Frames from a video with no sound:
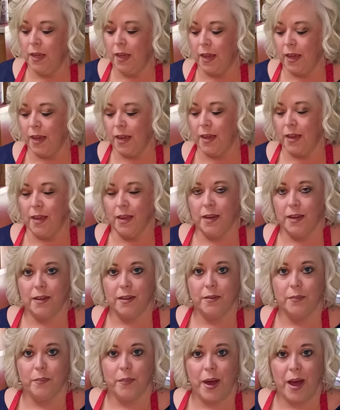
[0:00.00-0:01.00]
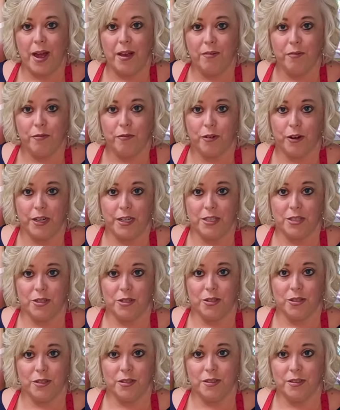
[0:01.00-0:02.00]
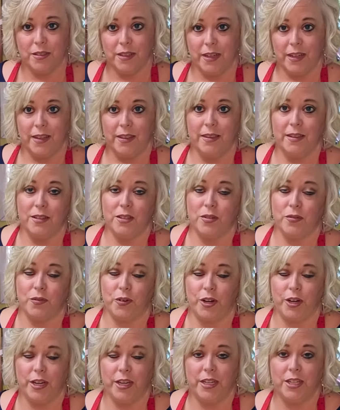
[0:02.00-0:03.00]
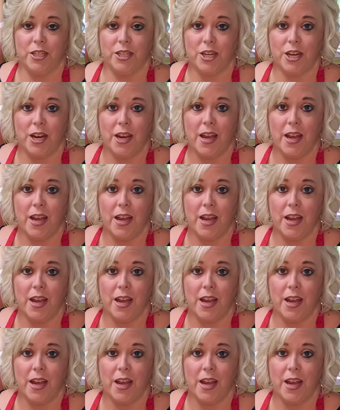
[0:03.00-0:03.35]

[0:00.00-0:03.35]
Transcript: And my freezer in this fridge